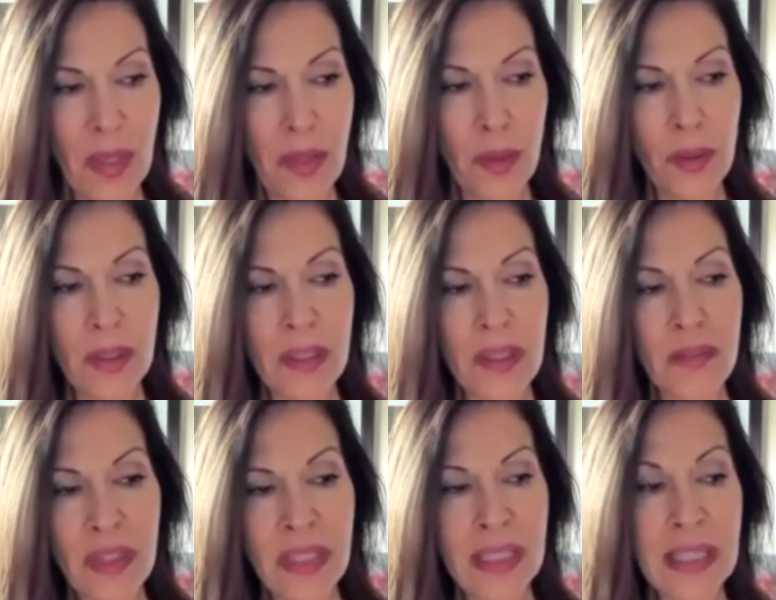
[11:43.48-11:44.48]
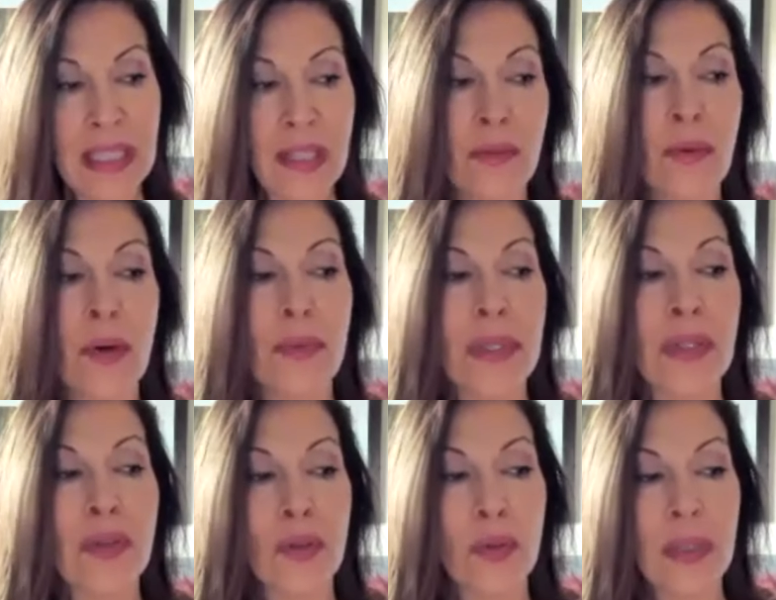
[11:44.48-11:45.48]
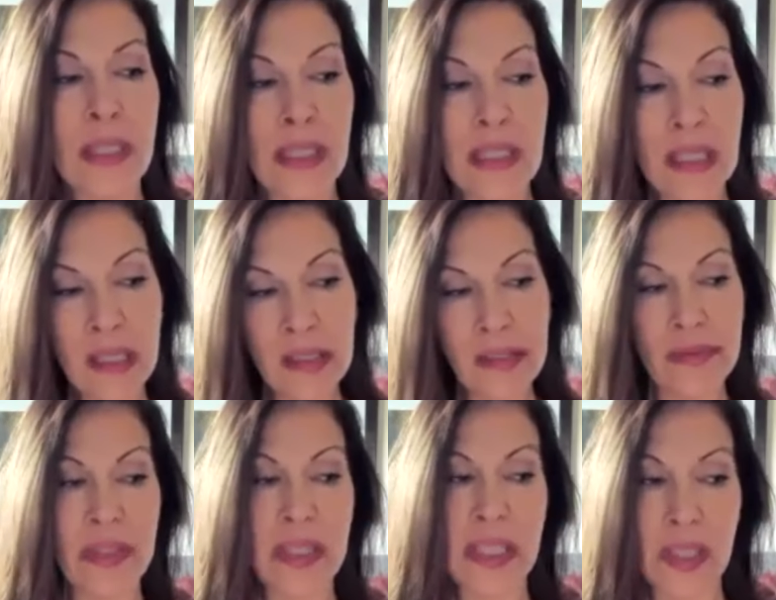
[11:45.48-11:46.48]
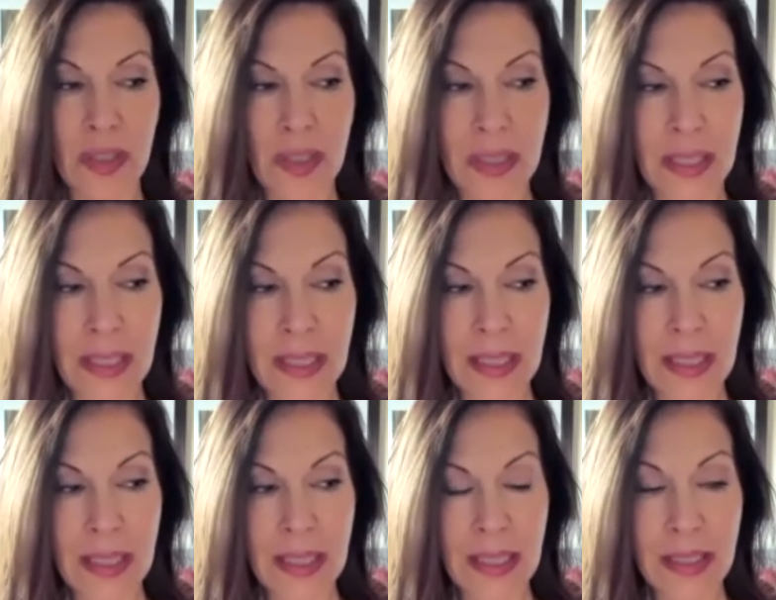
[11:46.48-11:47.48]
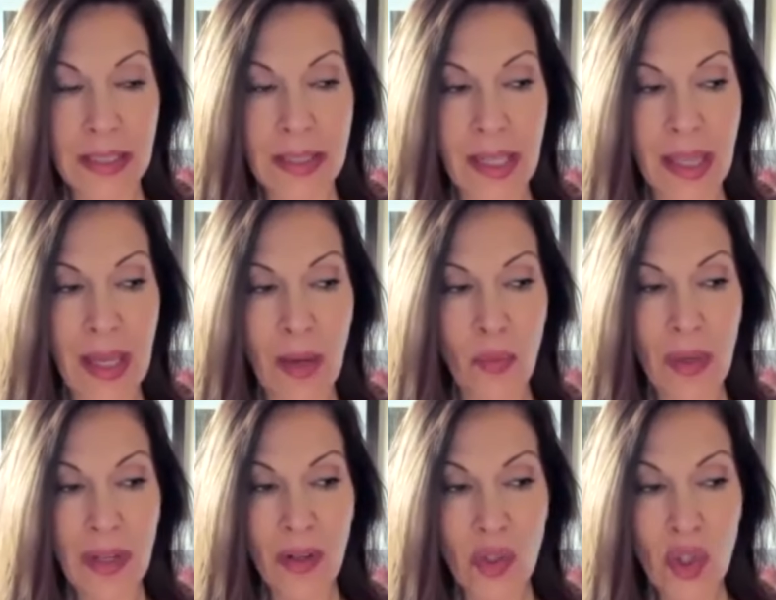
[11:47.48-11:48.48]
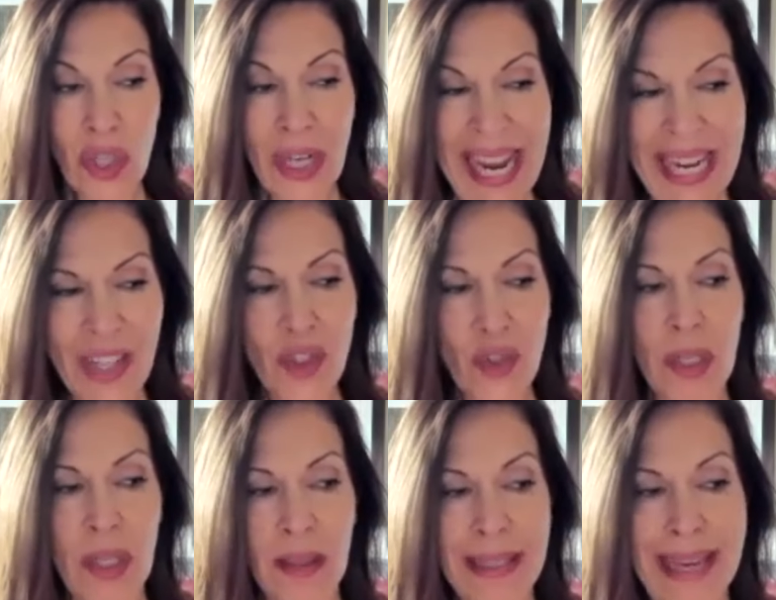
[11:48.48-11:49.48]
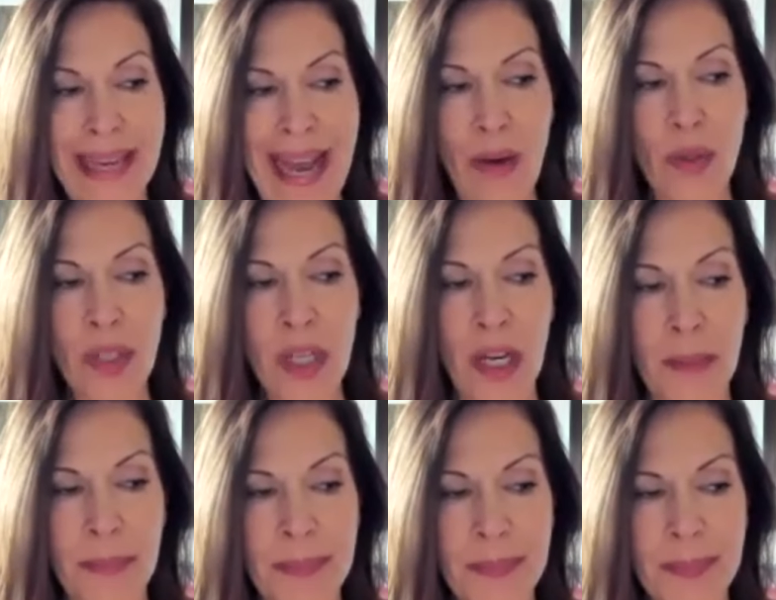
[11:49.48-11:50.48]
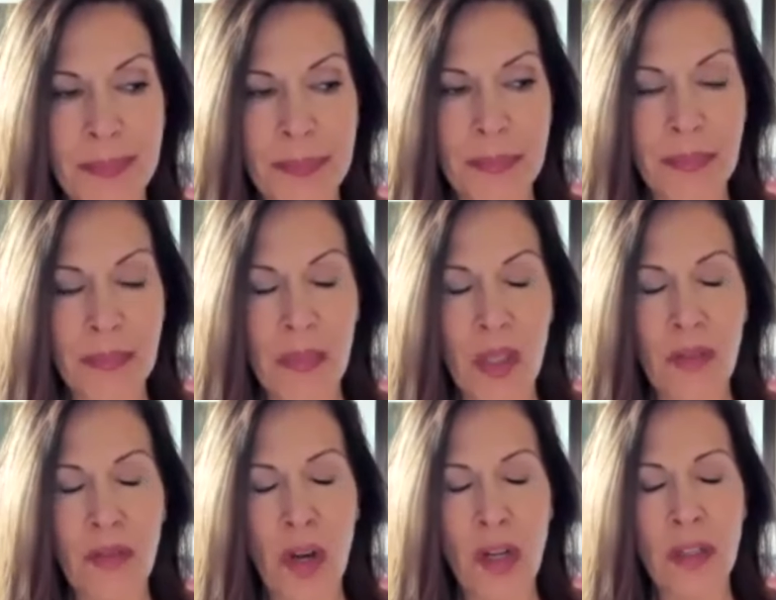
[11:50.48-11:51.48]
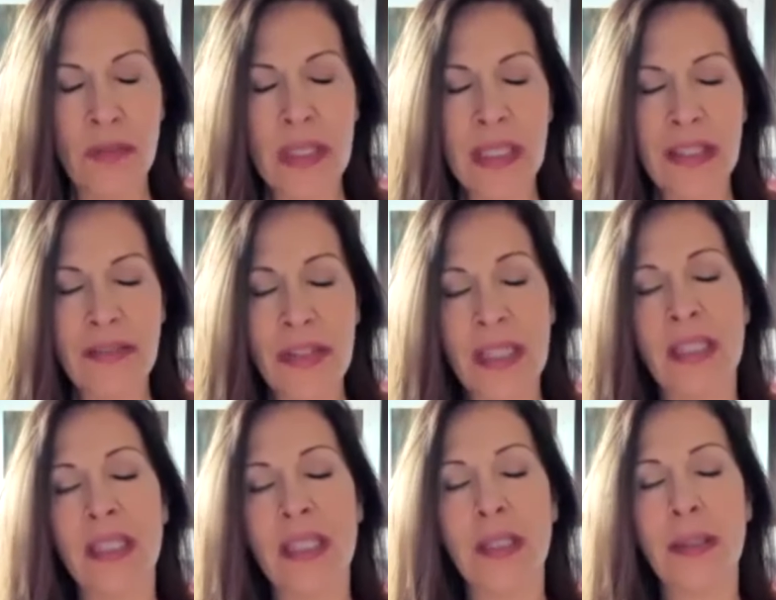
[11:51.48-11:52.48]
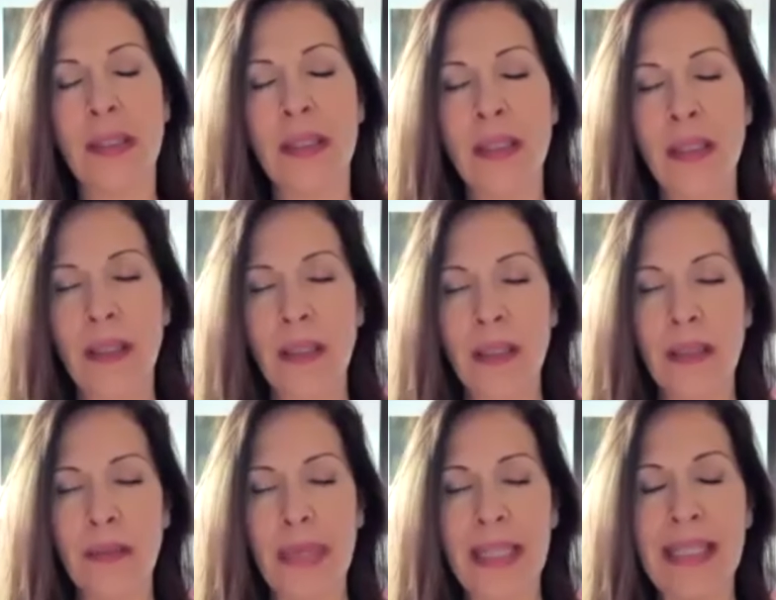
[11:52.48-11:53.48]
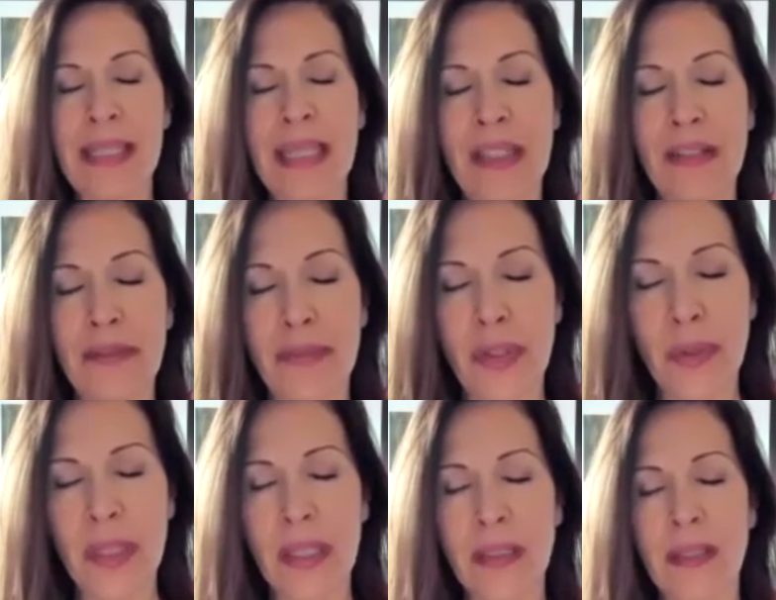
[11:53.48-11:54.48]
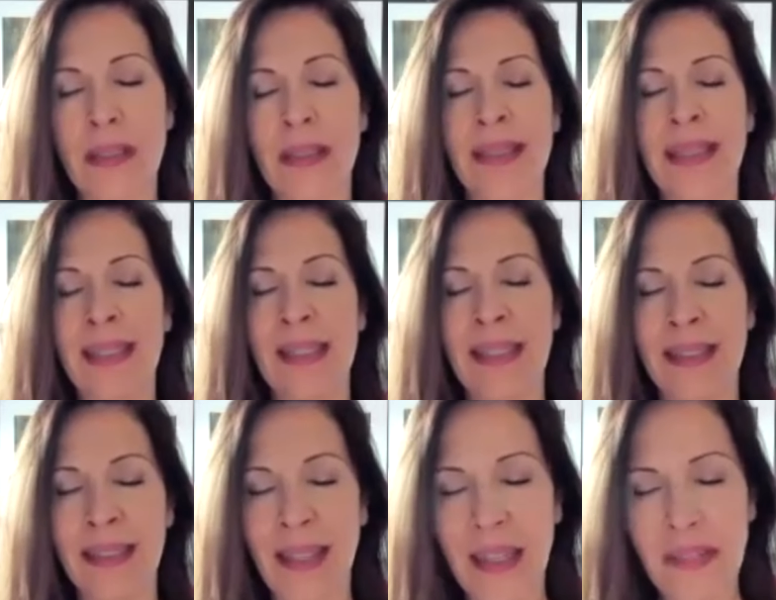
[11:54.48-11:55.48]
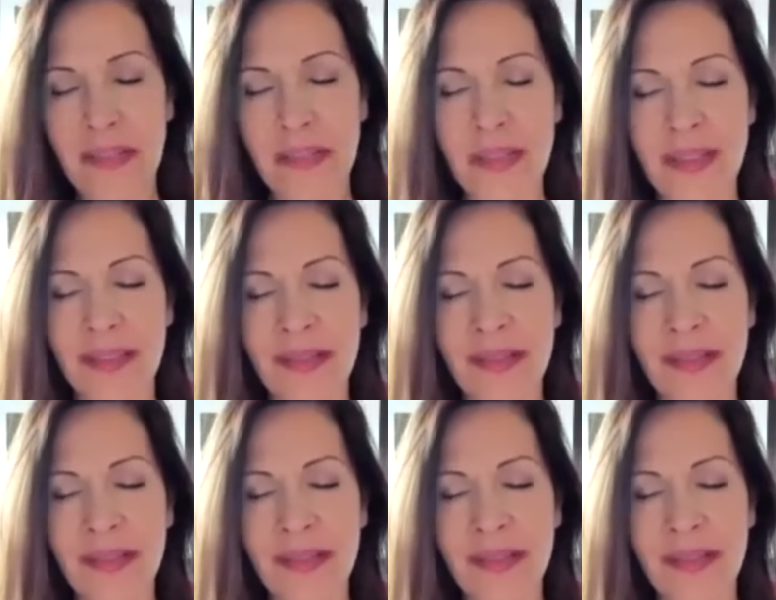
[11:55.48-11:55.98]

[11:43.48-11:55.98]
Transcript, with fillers: through the divinity of what we truly see and feel, that we are changing the outcome of all of these events by staying focused in love,